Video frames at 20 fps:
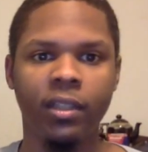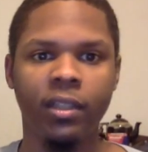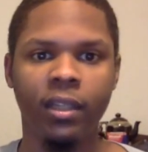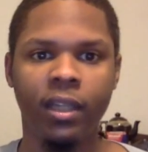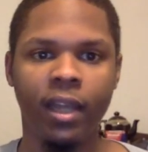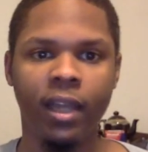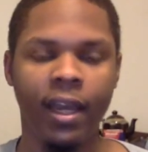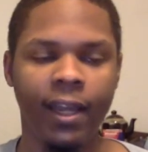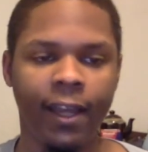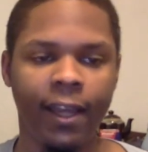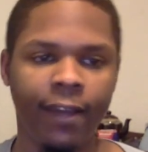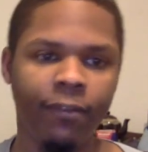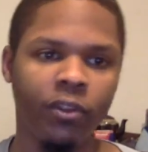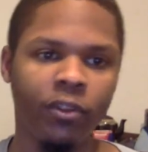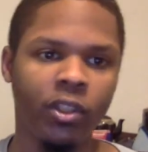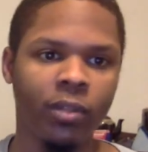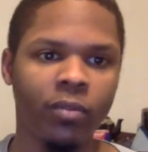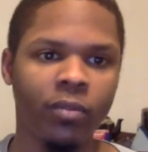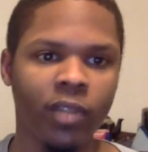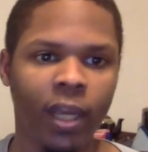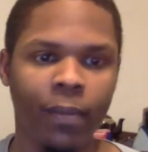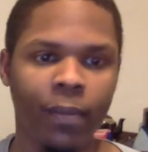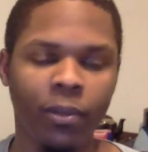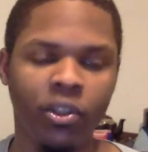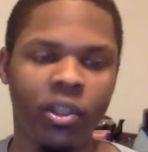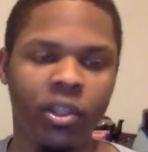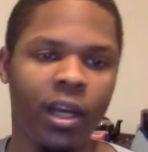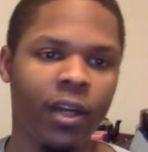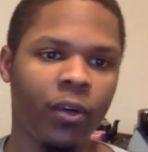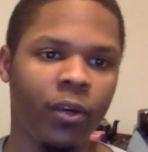He had gave you some type of
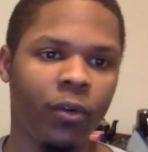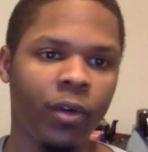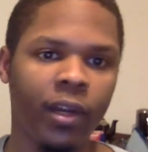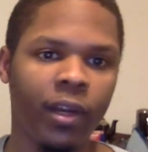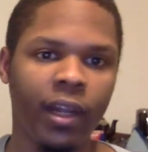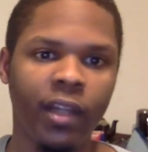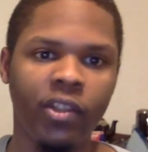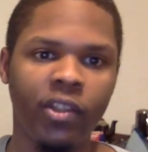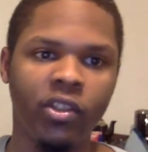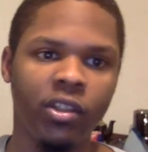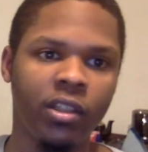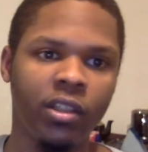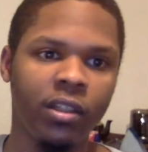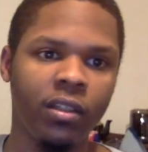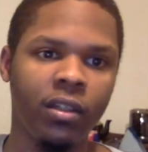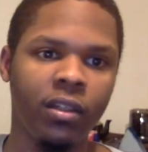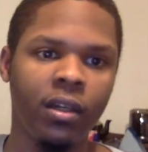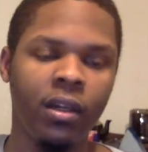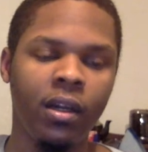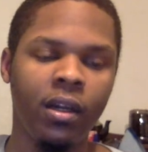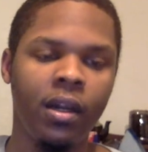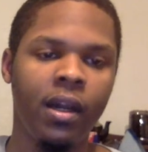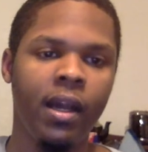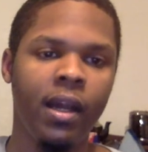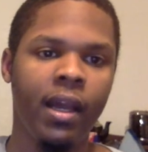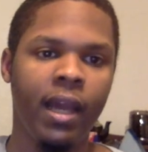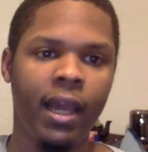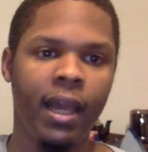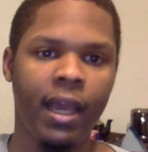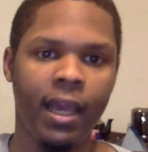shot creation,
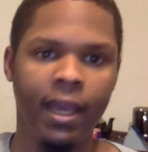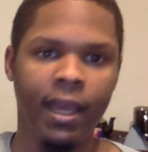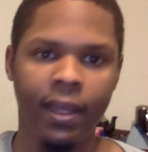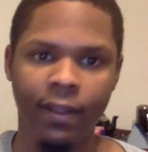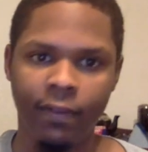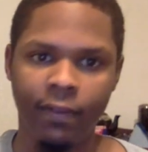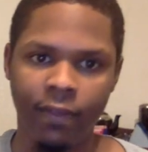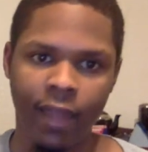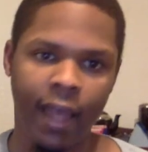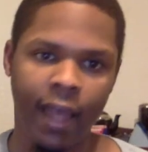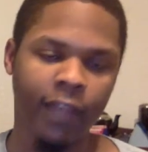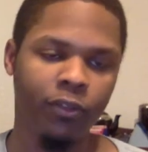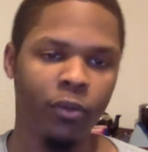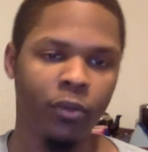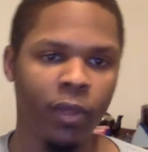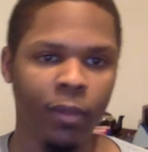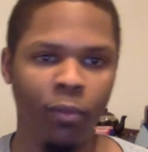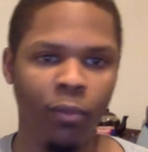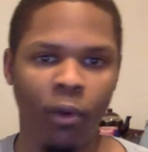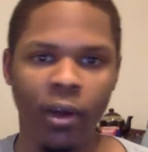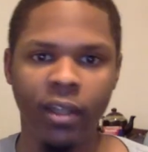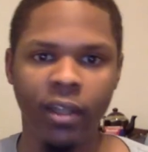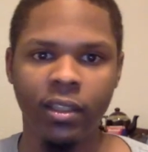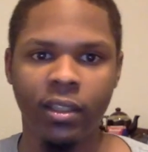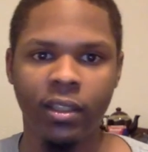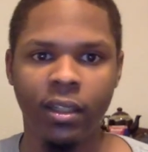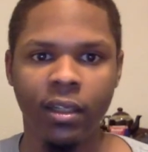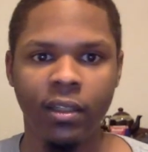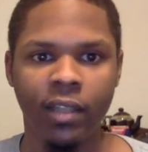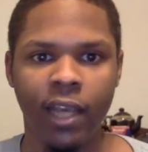and that's what he brings to
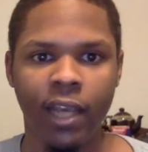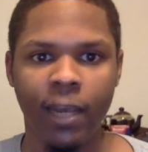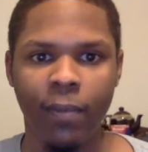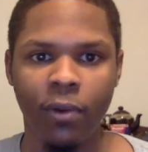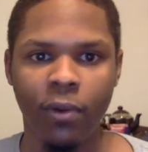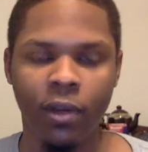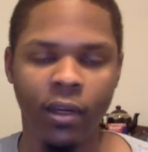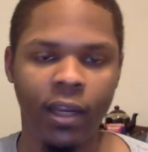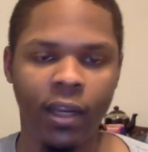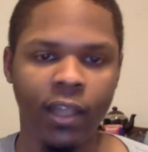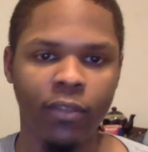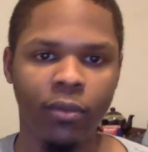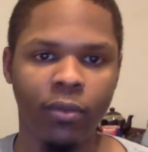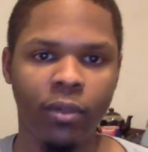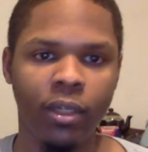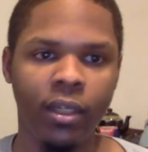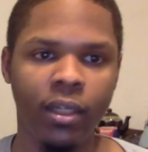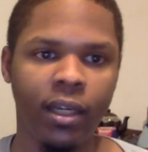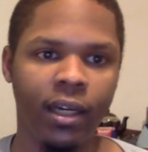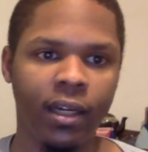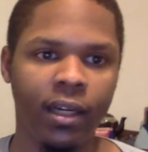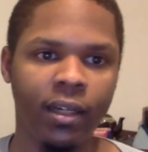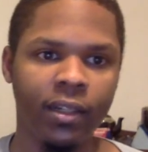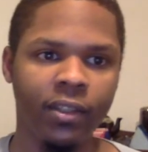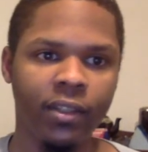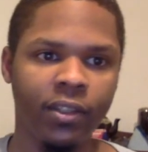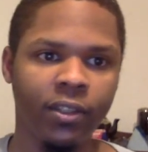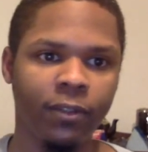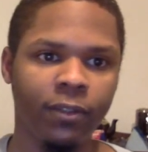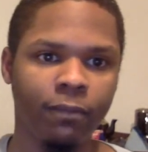the table, and that's what he
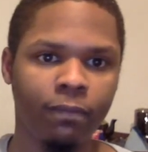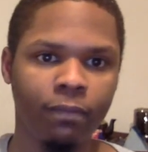does.